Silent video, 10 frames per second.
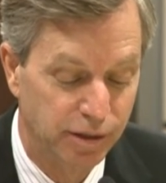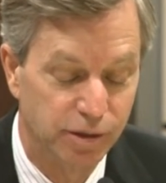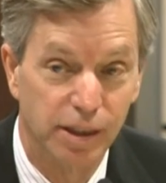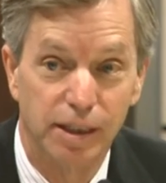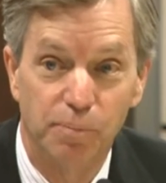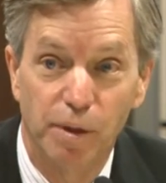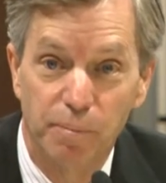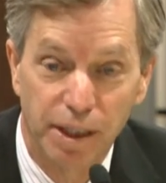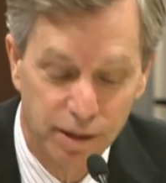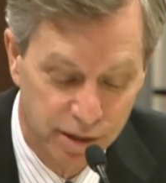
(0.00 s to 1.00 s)
to
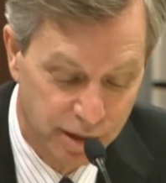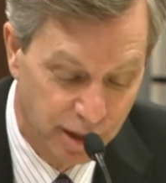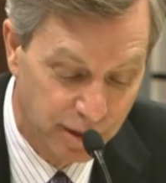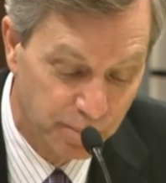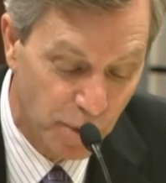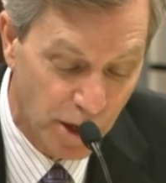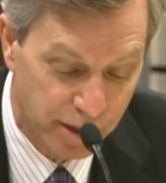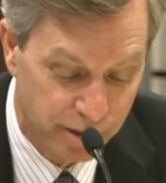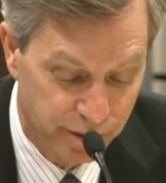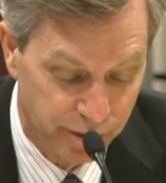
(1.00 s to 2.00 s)
implement and
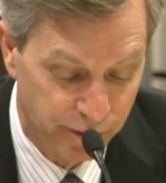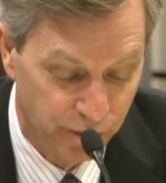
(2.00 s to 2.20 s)
monitor